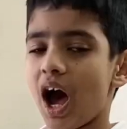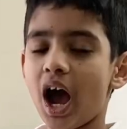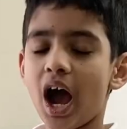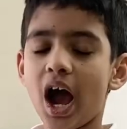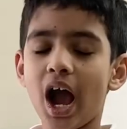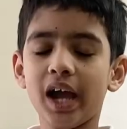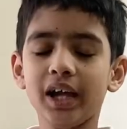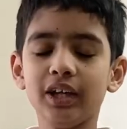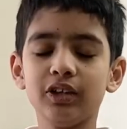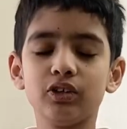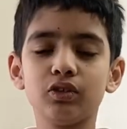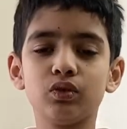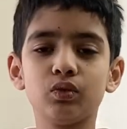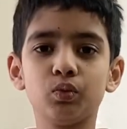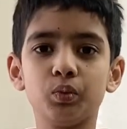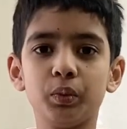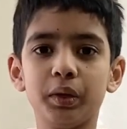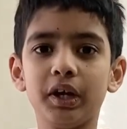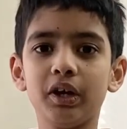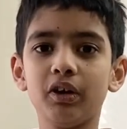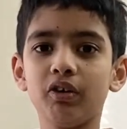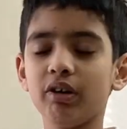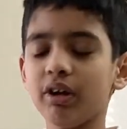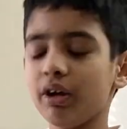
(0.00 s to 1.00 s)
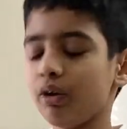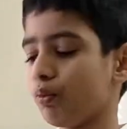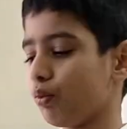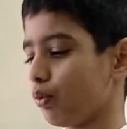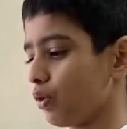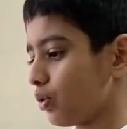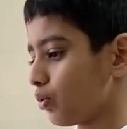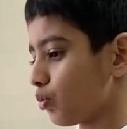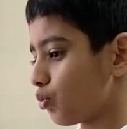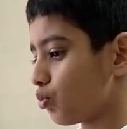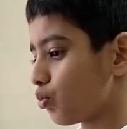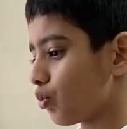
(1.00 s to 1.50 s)
I swear it
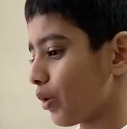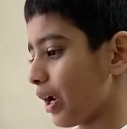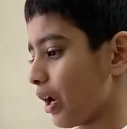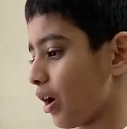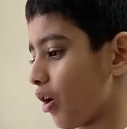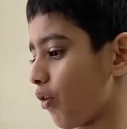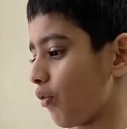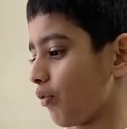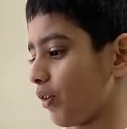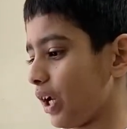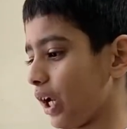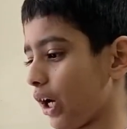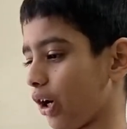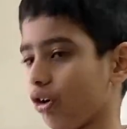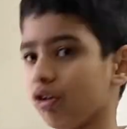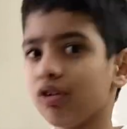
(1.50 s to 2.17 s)
was right over here.